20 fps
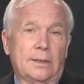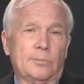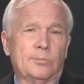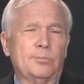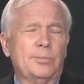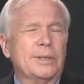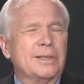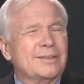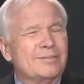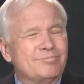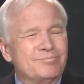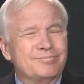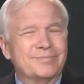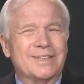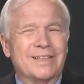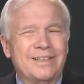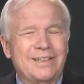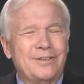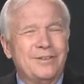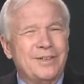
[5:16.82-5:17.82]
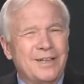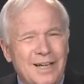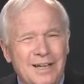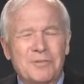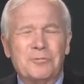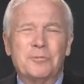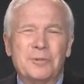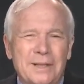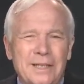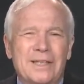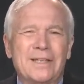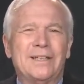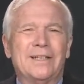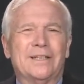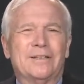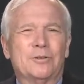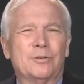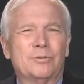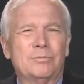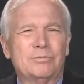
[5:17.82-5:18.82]
but they're not really
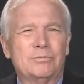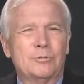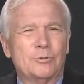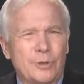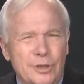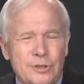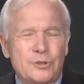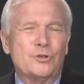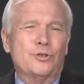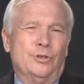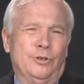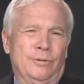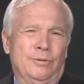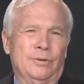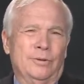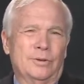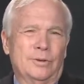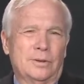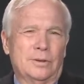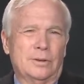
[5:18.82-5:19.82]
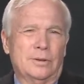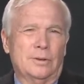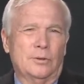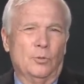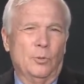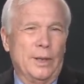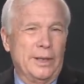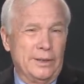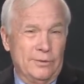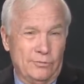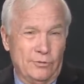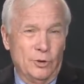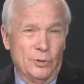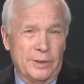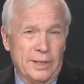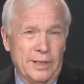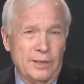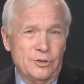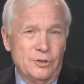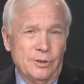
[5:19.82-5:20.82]
the Christian way of
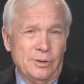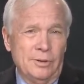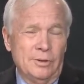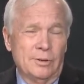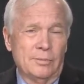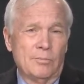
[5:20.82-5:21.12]
vocation.